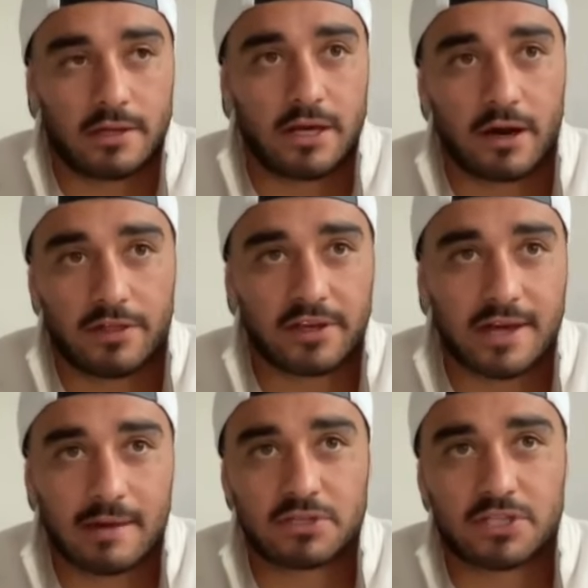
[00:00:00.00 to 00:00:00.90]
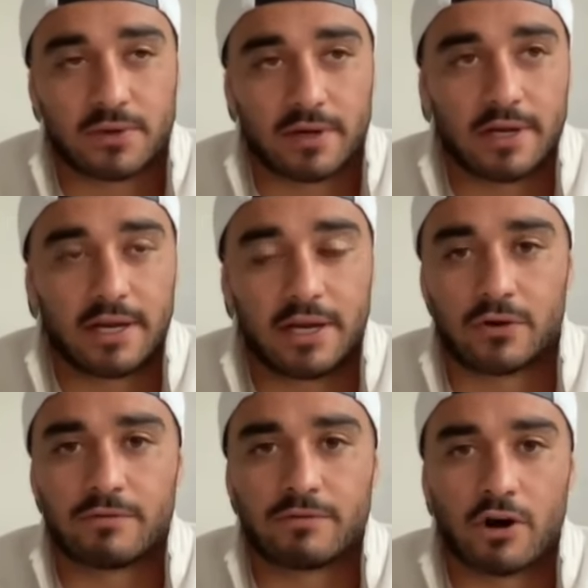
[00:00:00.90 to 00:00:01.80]
yeah, I think it comes to a, any
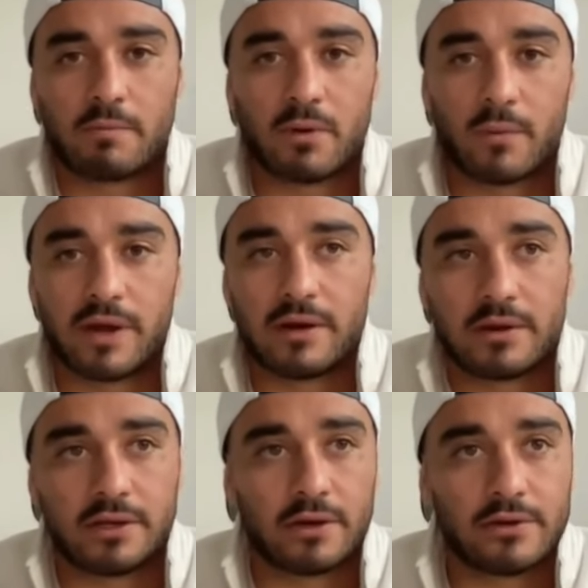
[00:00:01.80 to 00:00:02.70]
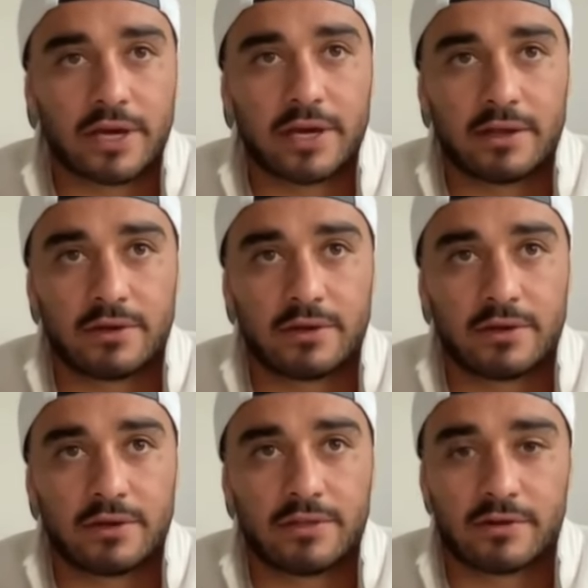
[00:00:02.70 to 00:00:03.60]
good environment when you know you you
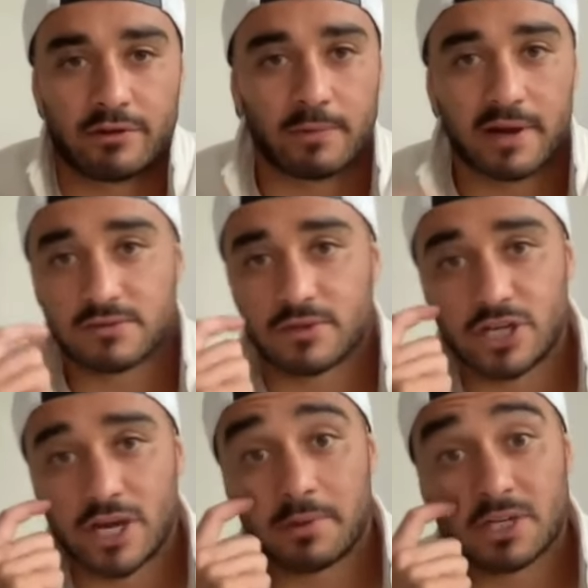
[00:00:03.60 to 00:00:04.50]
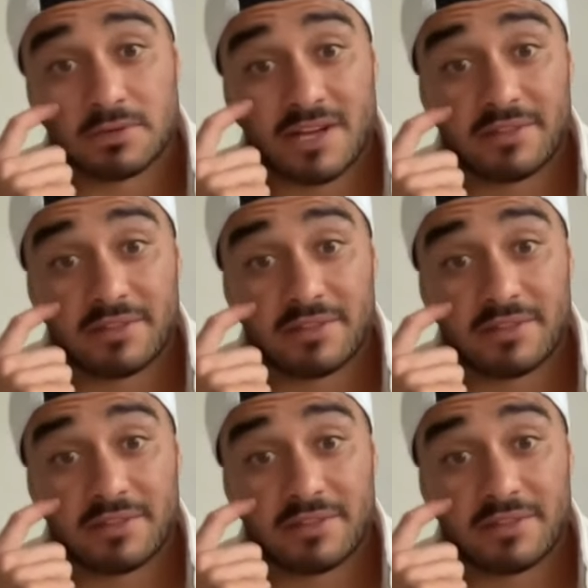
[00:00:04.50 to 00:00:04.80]
there thereabouts for the championships